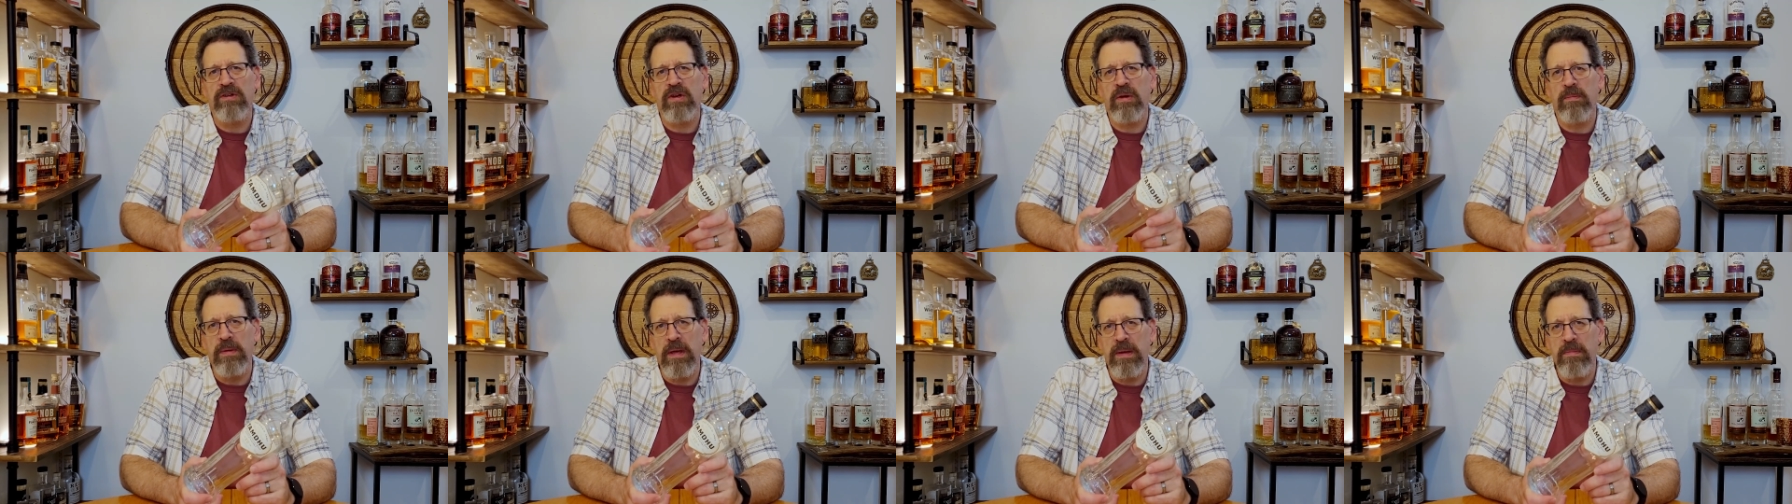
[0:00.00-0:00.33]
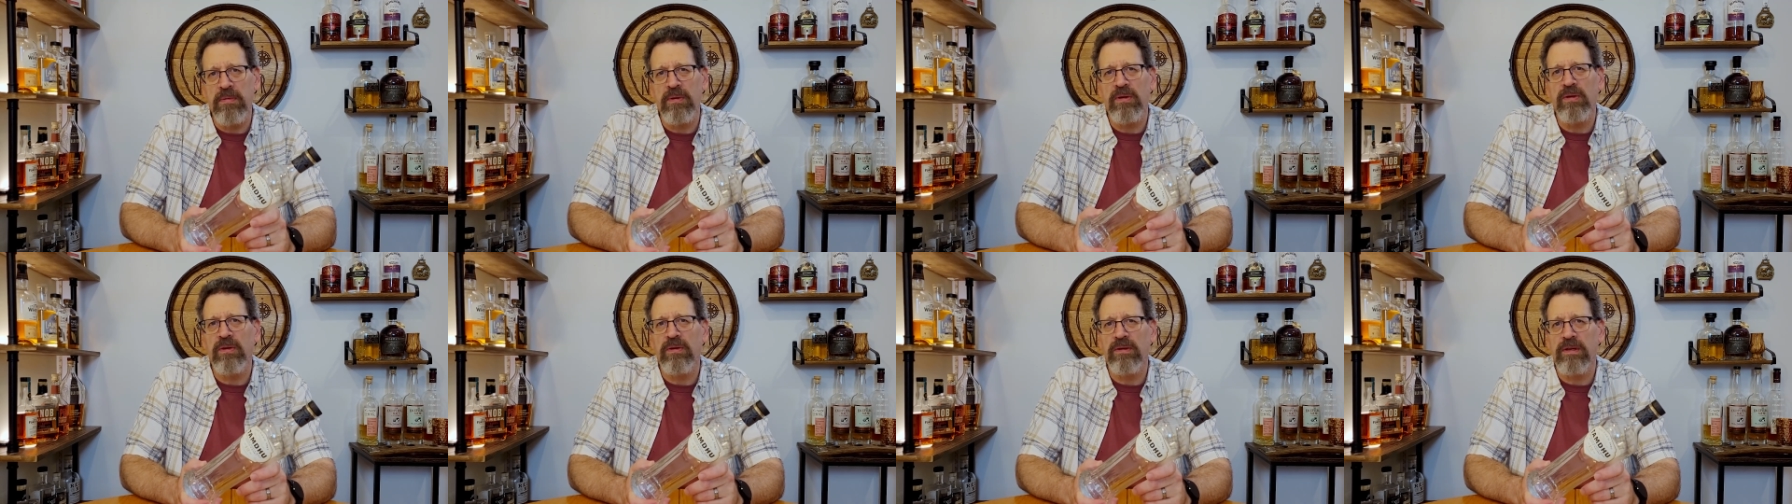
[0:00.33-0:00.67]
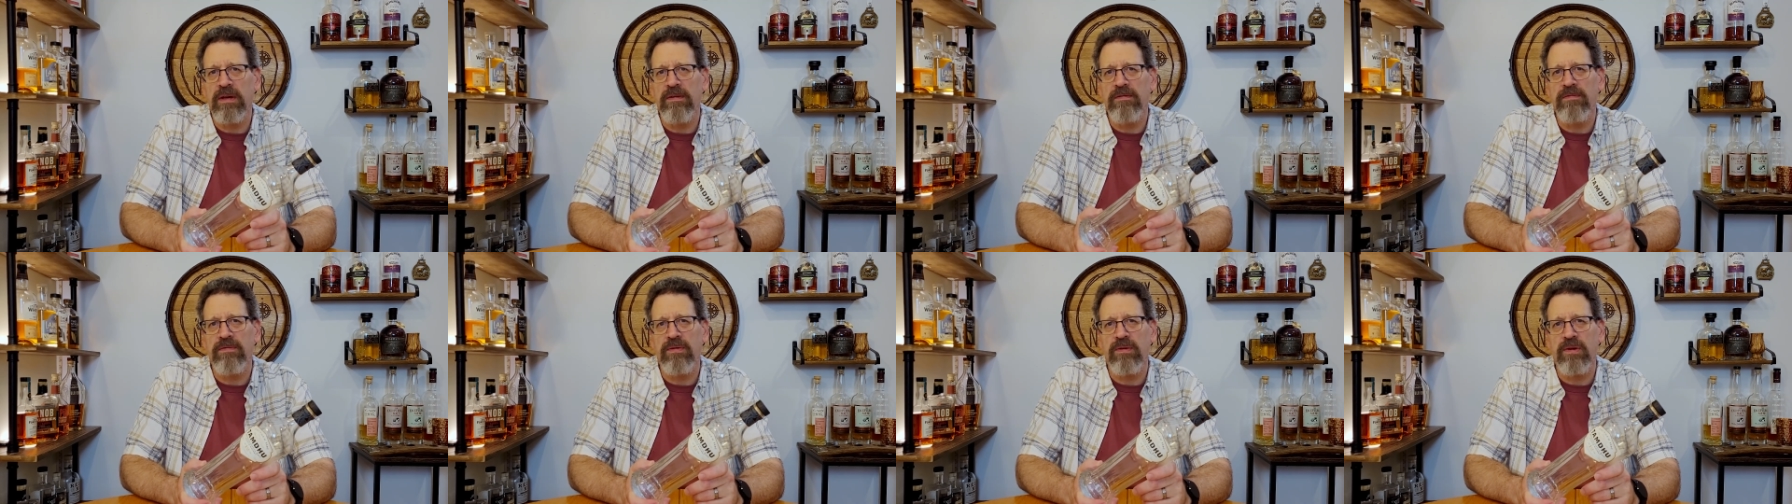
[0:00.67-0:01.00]
to people
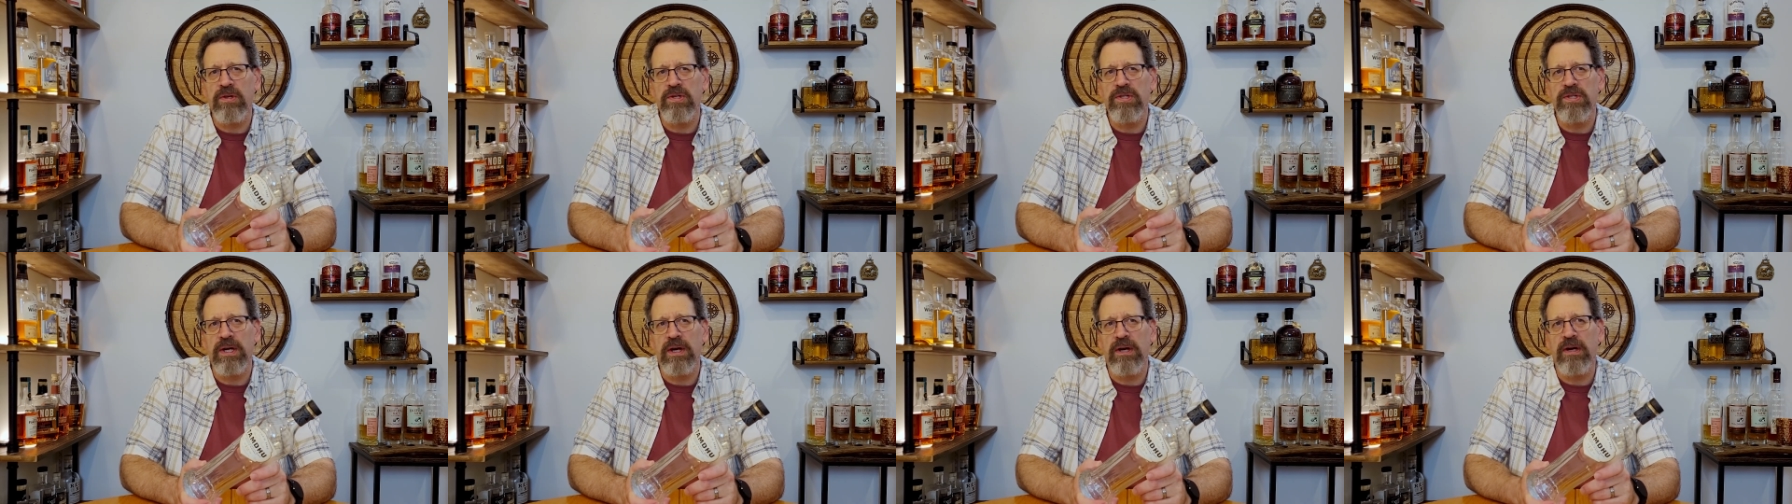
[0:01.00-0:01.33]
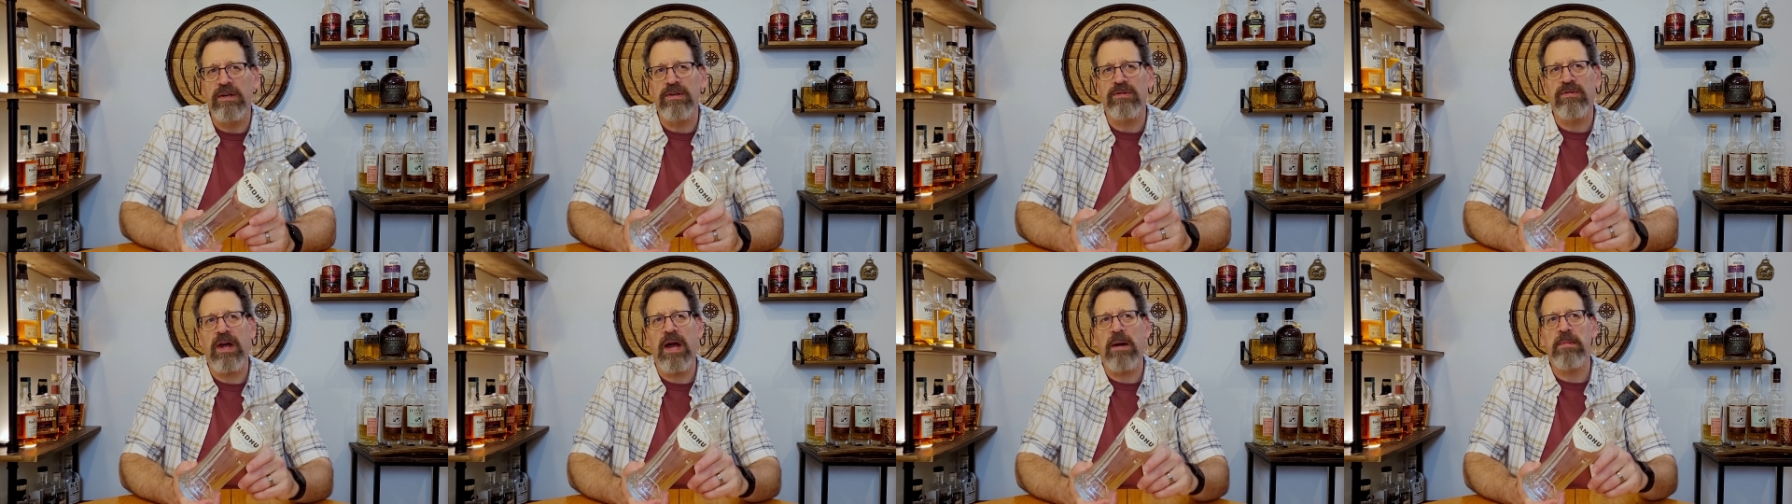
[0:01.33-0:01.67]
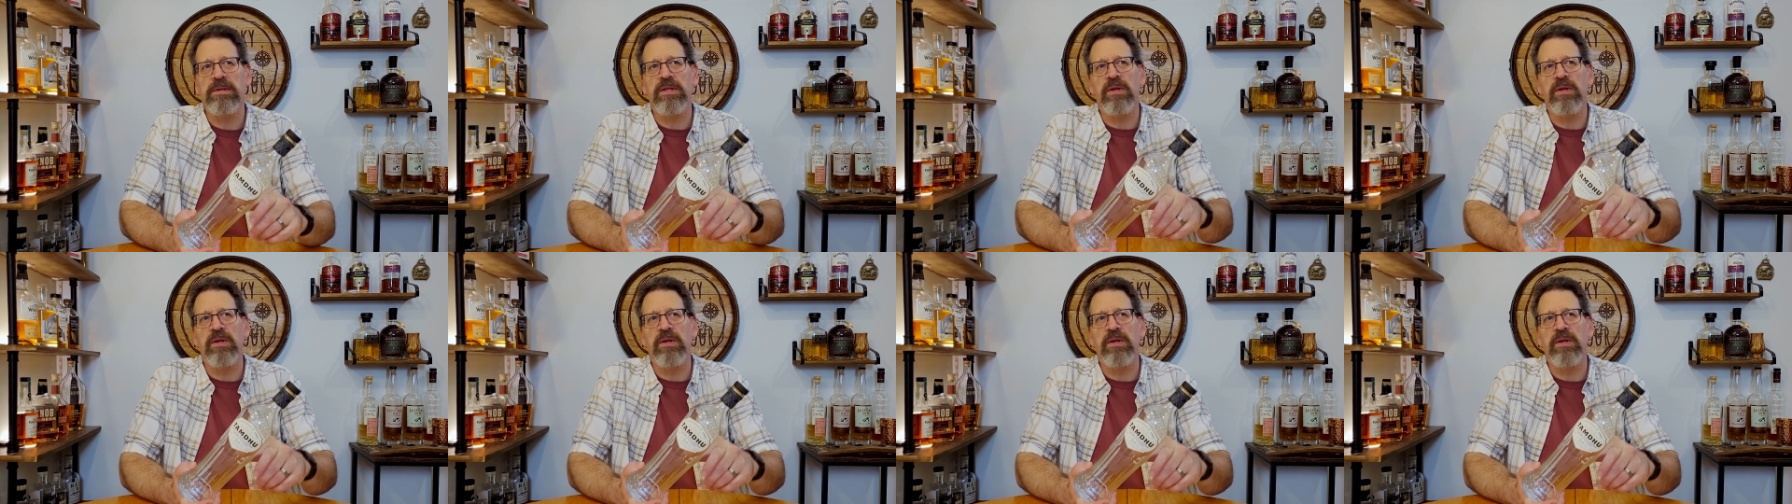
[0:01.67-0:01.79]
looking for a sherry dram.